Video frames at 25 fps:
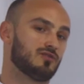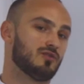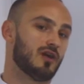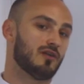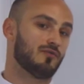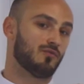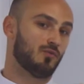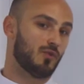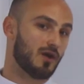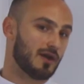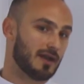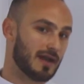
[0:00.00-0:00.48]

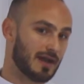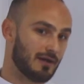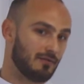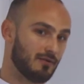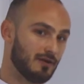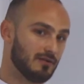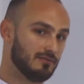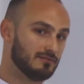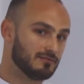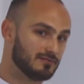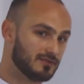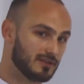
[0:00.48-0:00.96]
have 1
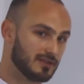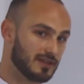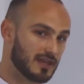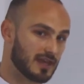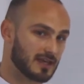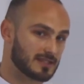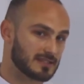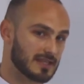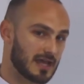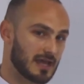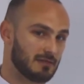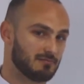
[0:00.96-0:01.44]
hour for the
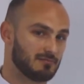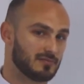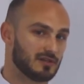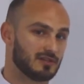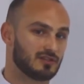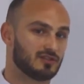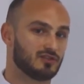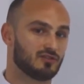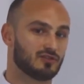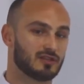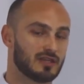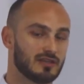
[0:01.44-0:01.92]
exam,
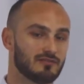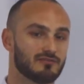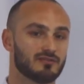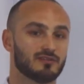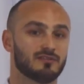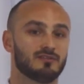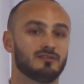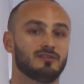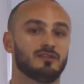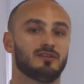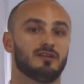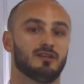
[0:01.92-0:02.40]
and you're
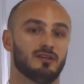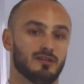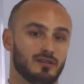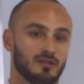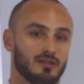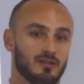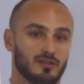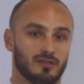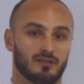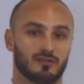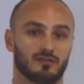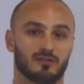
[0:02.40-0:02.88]
given
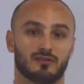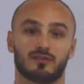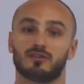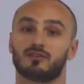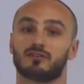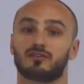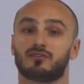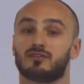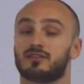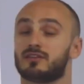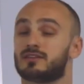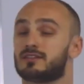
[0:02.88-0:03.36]

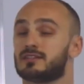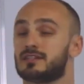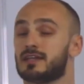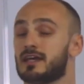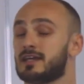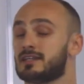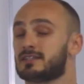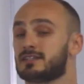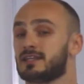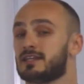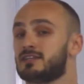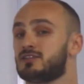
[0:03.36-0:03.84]
the
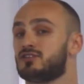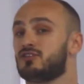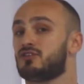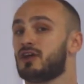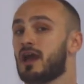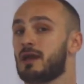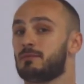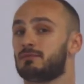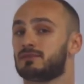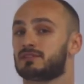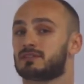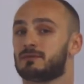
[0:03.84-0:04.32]
test, and you're
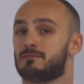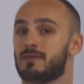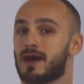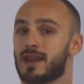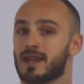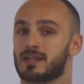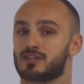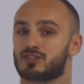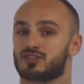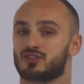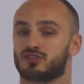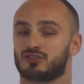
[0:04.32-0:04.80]
able to
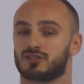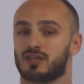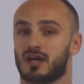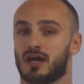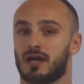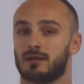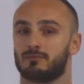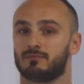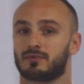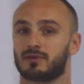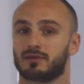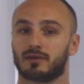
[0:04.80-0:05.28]
manage your
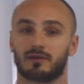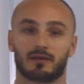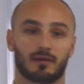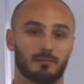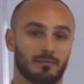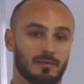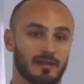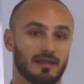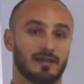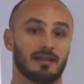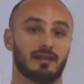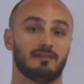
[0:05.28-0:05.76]
time
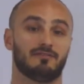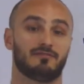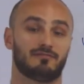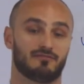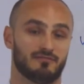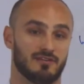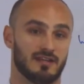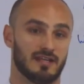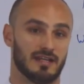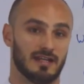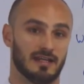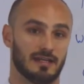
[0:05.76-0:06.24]
completely
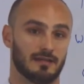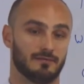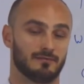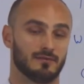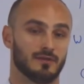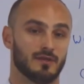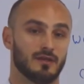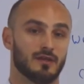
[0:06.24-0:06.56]
freely.